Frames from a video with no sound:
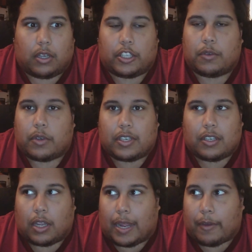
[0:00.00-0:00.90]
you
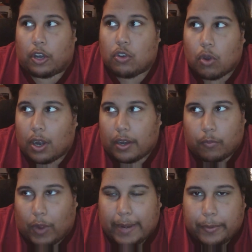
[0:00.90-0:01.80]
could, a
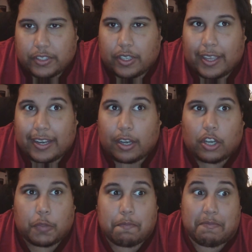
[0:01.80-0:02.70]
white person could get out
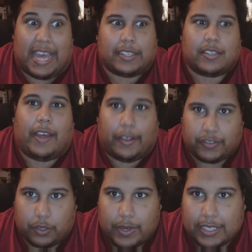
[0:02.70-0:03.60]
a massive
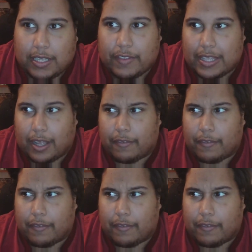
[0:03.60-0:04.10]
house for $27,000,